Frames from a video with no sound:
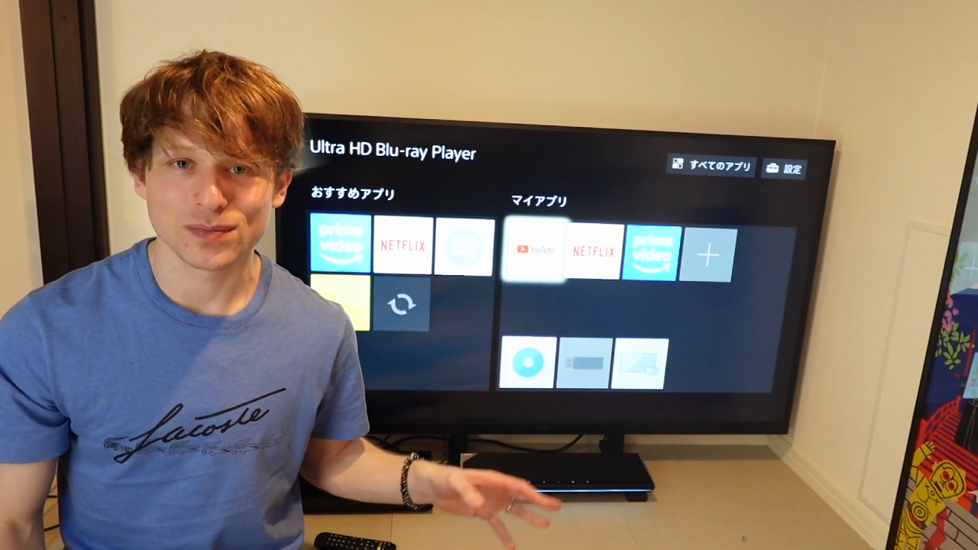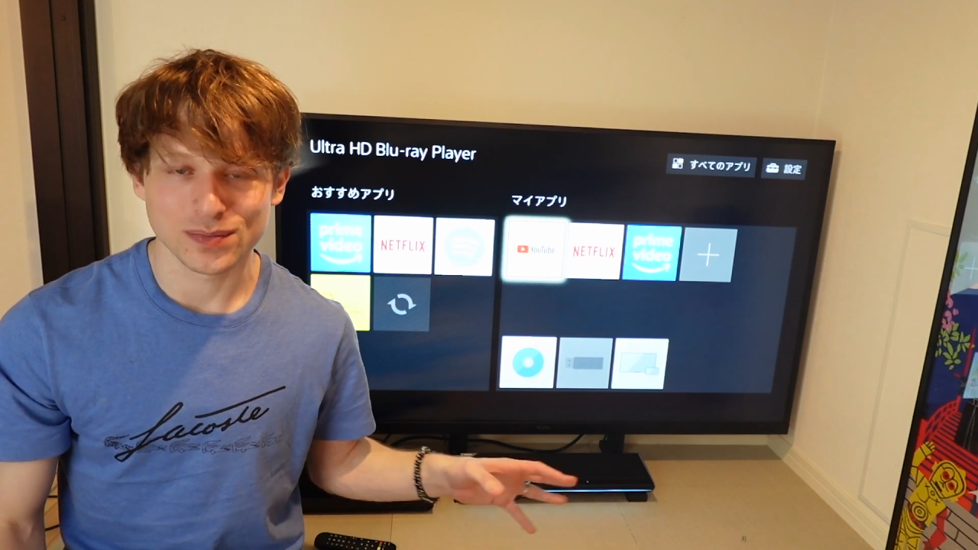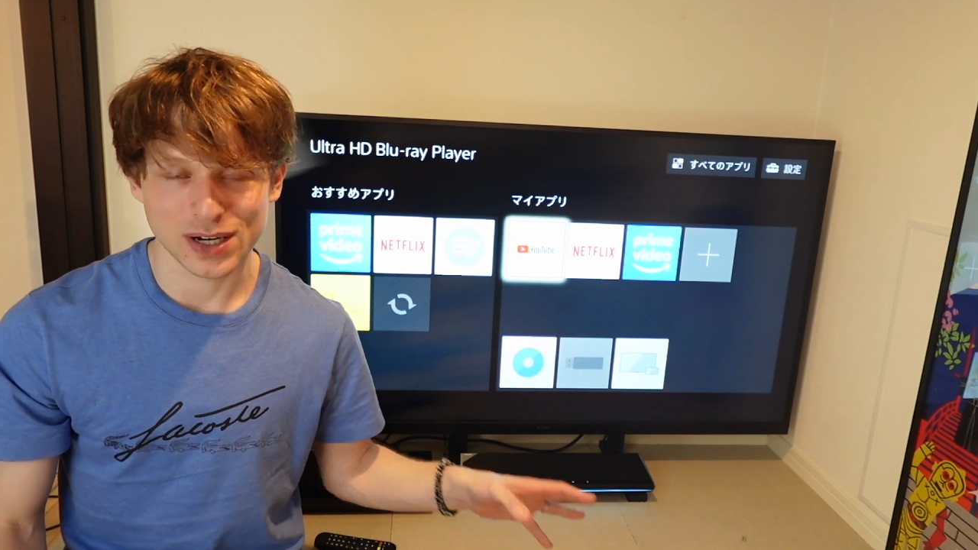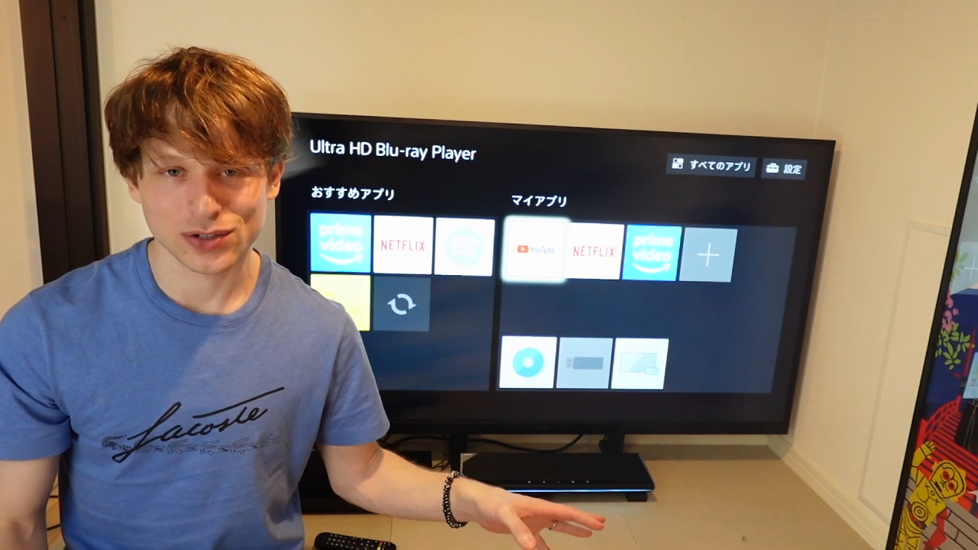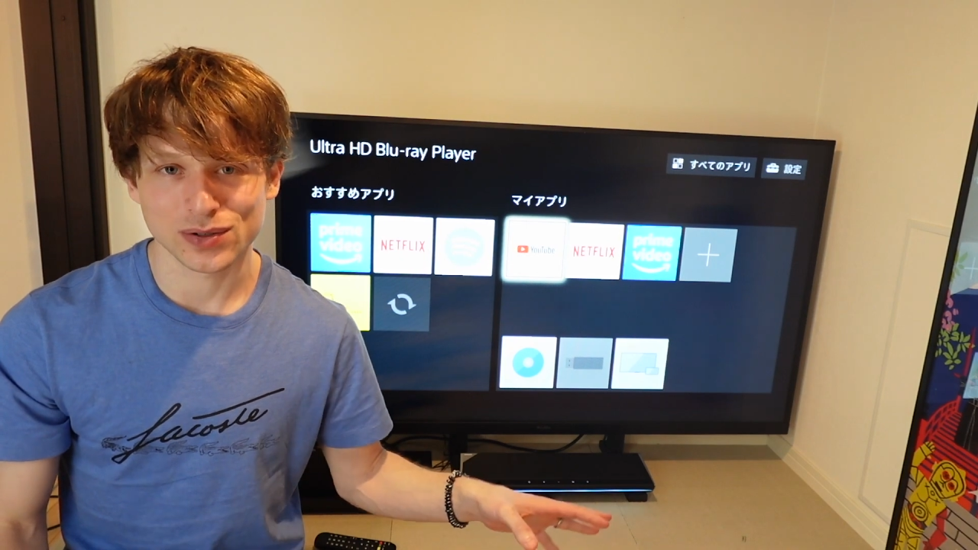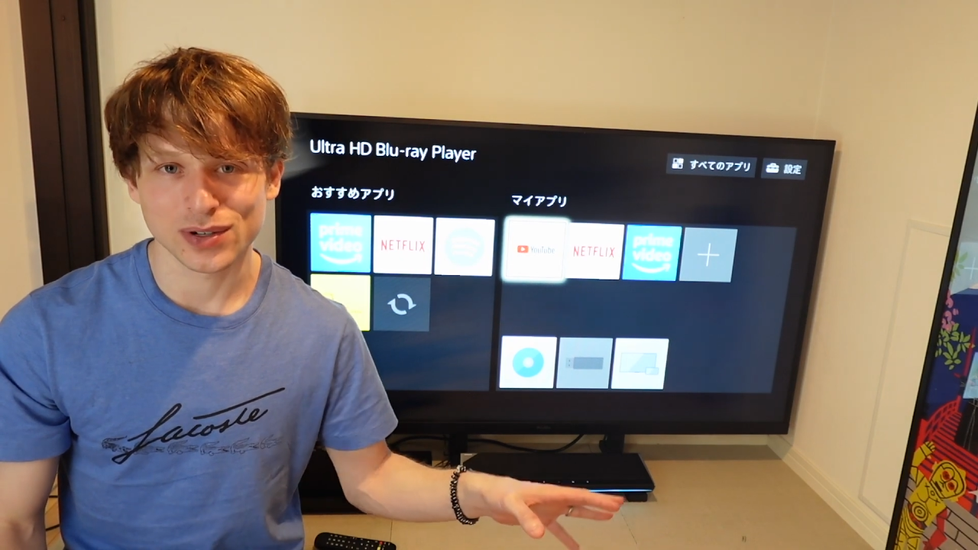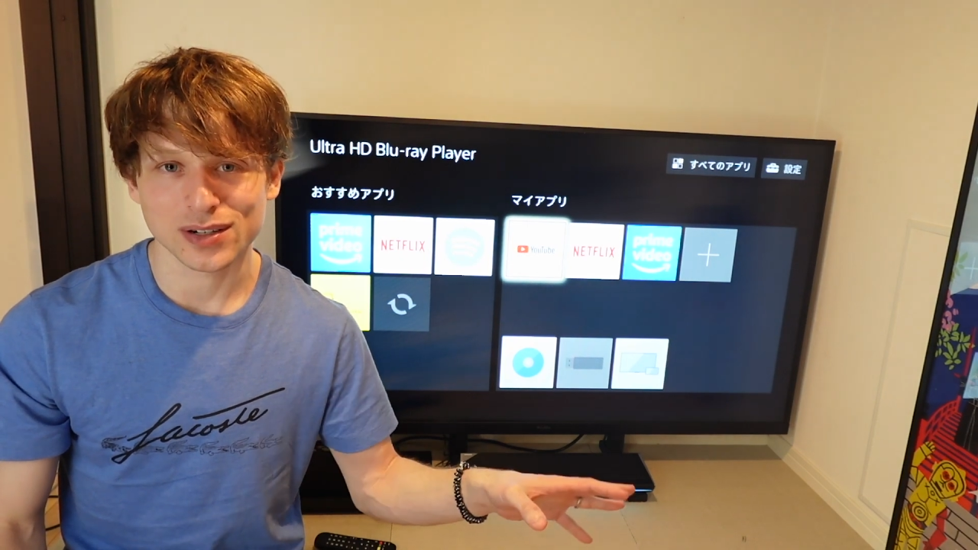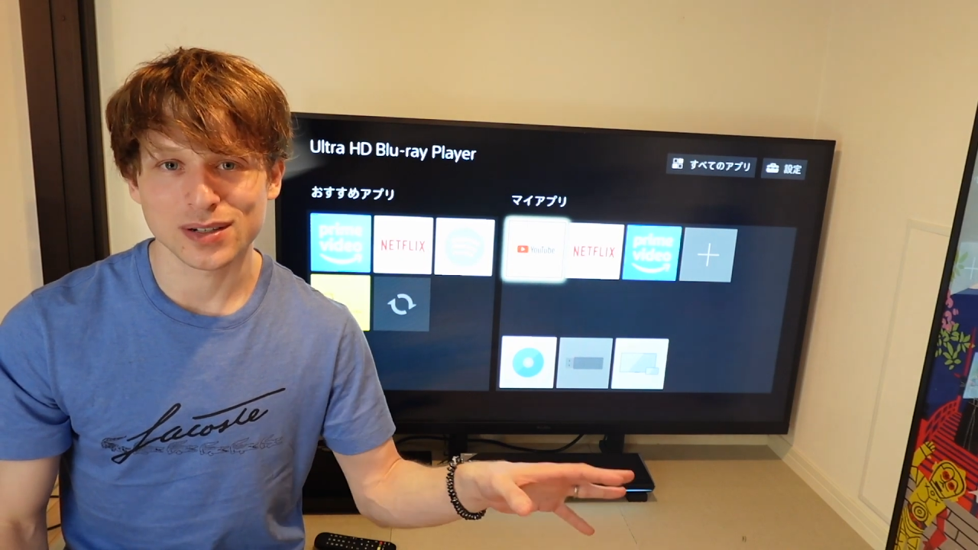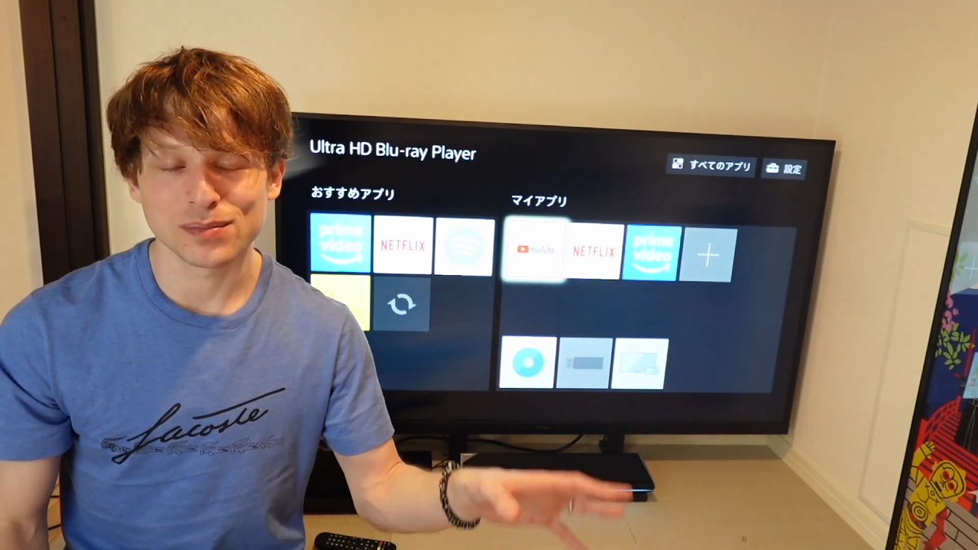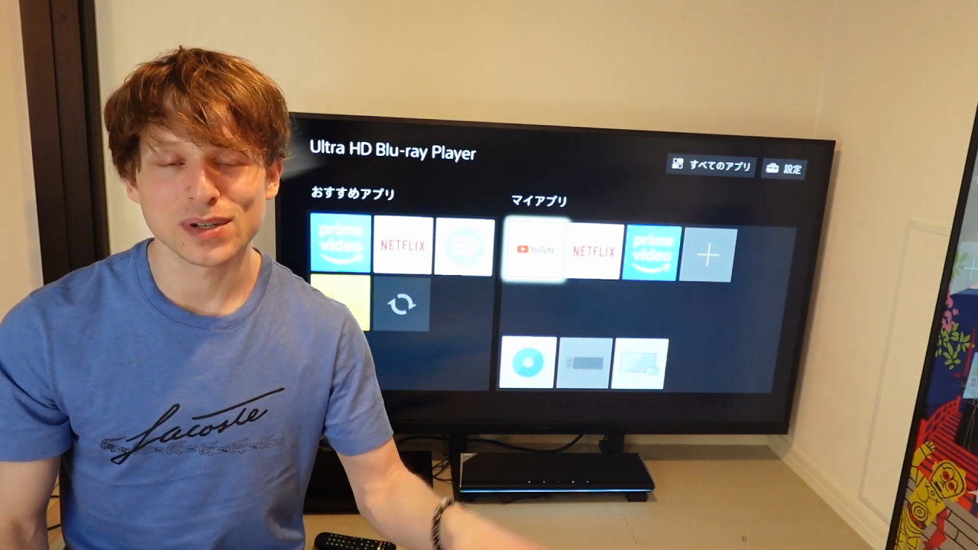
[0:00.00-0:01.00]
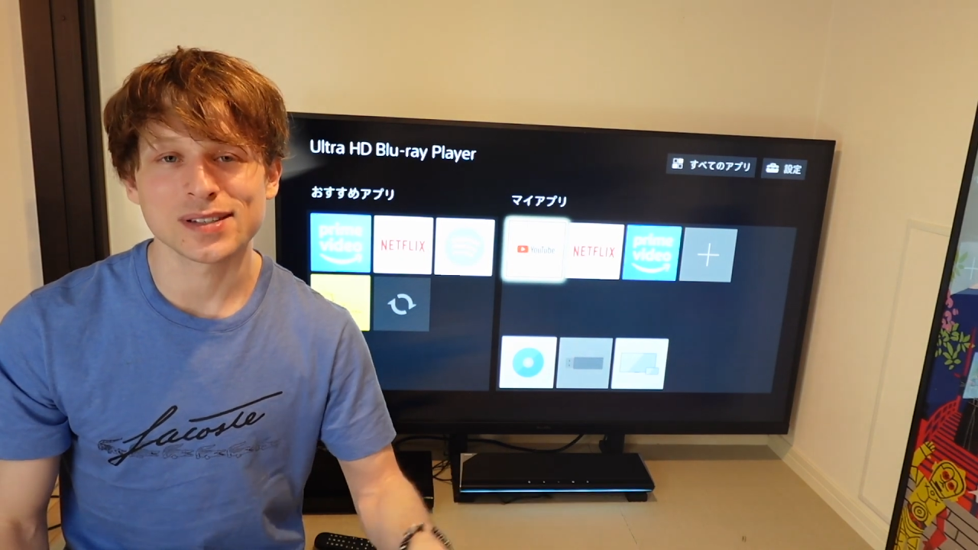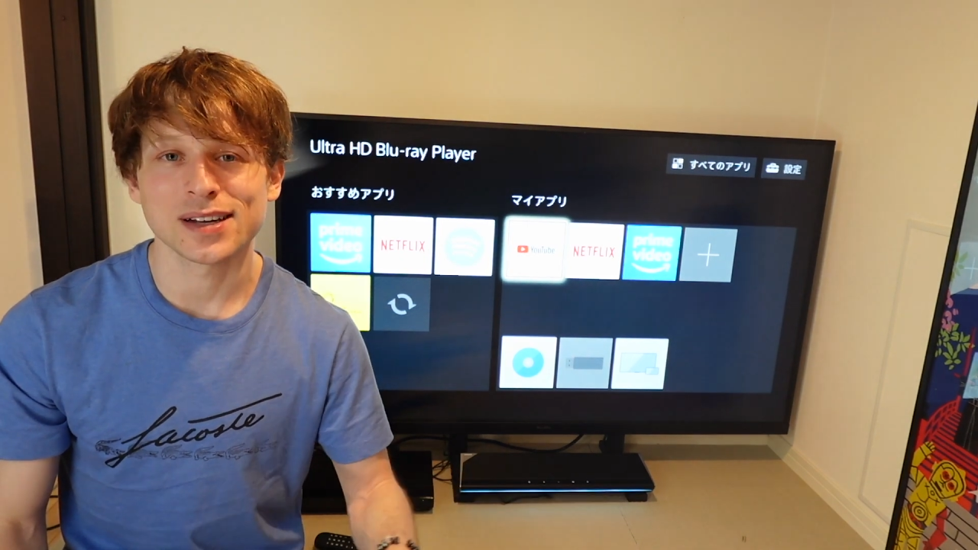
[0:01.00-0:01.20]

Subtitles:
make sure not to miss